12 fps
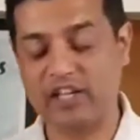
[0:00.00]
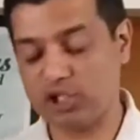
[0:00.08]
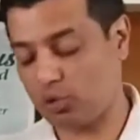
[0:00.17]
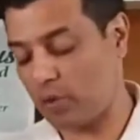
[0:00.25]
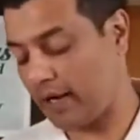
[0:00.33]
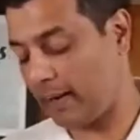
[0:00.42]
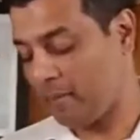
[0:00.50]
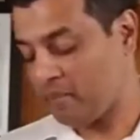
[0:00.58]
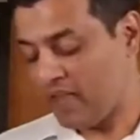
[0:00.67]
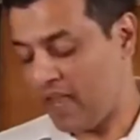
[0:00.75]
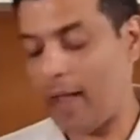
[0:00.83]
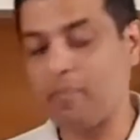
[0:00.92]
That's why
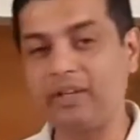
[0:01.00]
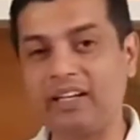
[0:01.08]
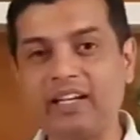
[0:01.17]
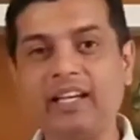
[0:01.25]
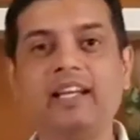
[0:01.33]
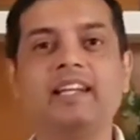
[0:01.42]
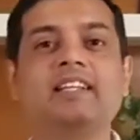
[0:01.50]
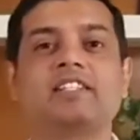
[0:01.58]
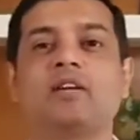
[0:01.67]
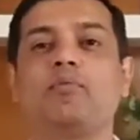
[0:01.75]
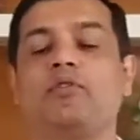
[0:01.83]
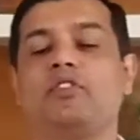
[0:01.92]
I'm reading
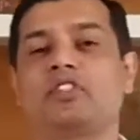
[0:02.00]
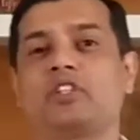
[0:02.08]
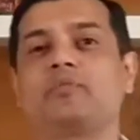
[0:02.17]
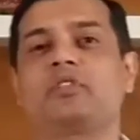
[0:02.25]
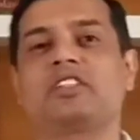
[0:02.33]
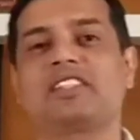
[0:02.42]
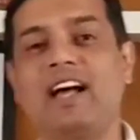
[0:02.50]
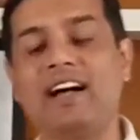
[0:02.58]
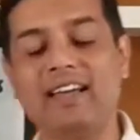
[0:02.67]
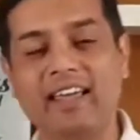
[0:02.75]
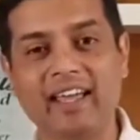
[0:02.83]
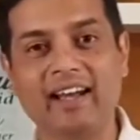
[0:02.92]
some of these scriptures
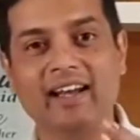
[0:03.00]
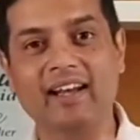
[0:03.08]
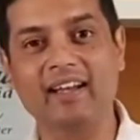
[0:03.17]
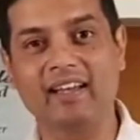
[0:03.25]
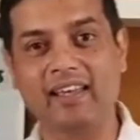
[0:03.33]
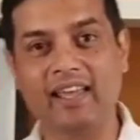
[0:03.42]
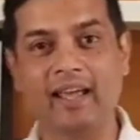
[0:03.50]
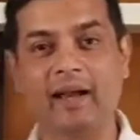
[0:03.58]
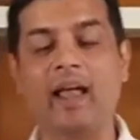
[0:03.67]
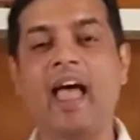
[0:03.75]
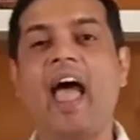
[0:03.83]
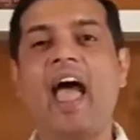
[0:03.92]
again and
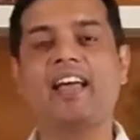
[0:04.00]
again.